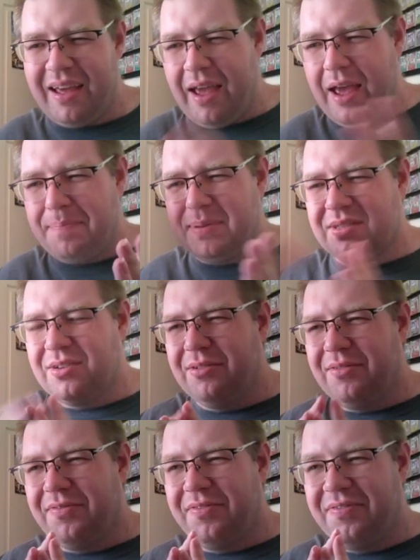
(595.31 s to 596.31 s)

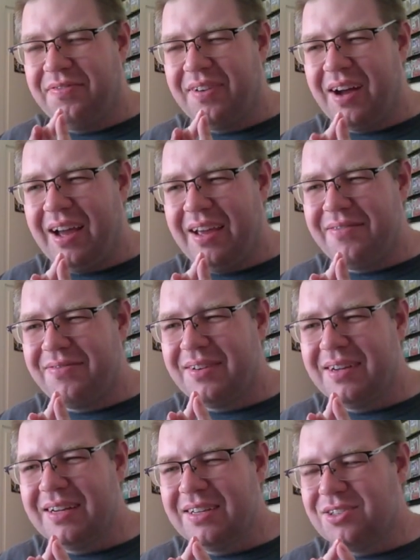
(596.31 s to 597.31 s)
Episode 5
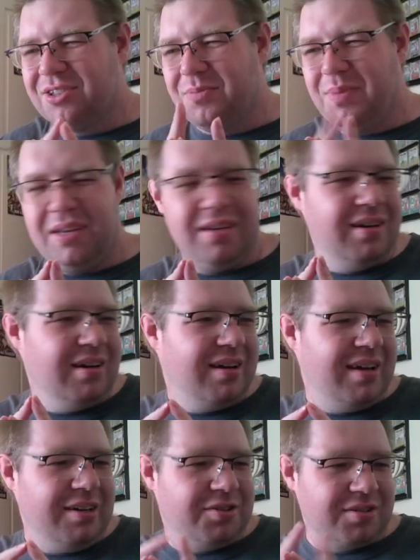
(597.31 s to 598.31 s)
should be
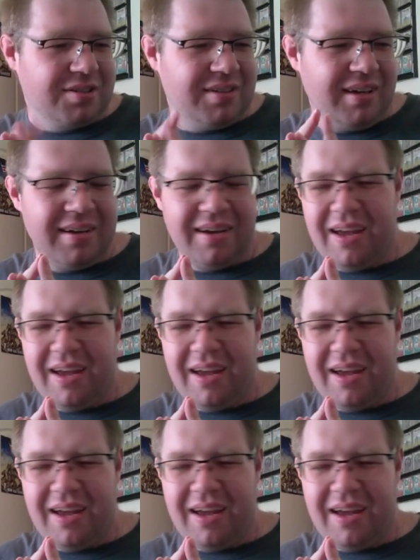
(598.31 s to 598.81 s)
interesting.